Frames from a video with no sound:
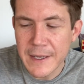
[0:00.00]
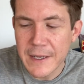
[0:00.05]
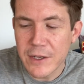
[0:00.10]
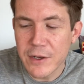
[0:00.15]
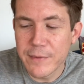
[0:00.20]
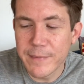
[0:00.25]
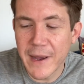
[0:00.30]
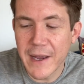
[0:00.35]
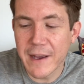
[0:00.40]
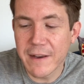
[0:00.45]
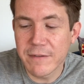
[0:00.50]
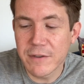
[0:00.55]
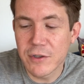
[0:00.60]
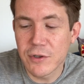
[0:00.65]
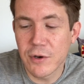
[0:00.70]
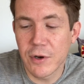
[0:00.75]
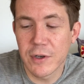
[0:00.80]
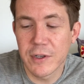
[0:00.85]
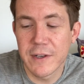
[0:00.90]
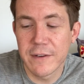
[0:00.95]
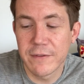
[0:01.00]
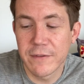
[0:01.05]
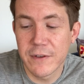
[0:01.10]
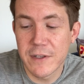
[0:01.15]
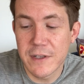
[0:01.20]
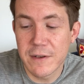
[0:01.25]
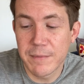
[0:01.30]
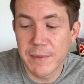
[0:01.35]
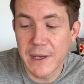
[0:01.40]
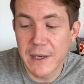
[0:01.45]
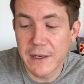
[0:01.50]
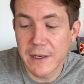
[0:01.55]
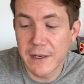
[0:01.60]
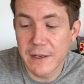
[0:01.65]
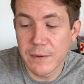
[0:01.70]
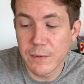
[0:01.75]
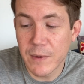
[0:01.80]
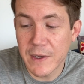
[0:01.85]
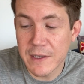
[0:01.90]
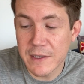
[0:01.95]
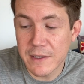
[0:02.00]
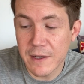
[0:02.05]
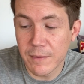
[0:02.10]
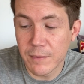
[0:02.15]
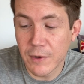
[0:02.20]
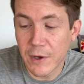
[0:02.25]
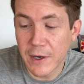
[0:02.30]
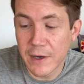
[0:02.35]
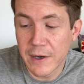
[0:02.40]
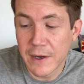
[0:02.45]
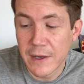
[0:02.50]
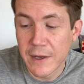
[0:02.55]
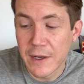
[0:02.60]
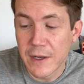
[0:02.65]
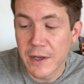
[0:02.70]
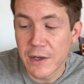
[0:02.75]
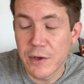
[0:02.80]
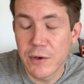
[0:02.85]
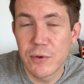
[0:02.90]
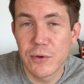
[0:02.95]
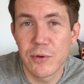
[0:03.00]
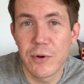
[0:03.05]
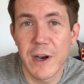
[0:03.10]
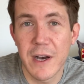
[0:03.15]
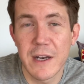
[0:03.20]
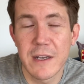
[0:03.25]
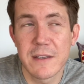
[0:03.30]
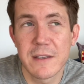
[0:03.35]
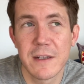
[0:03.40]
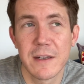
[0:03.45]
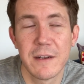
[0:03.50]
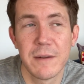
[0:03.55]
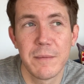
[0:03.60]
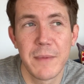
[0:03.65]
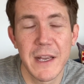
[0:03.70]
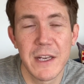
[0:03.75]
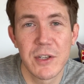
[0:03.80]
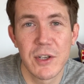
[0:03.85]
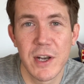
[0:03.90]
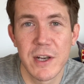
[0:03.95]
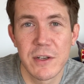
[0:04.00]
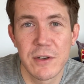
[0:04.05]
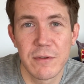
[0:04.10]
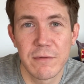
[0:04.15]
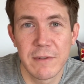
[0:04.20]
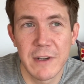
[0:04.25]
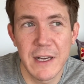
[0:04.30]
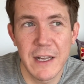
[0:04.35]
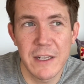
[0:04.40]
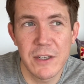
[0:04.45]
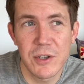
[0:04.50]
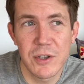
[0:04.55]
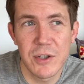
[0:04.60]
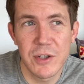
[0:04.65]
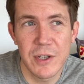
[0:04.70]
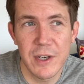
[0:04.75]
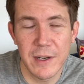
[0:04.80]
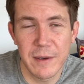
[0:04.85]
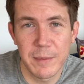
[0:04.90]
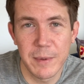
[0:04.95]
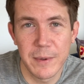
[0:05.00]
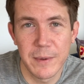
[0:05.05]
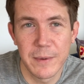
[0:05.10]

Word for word: you may have a strong different opinion with someone you trust, and it may change your relationship.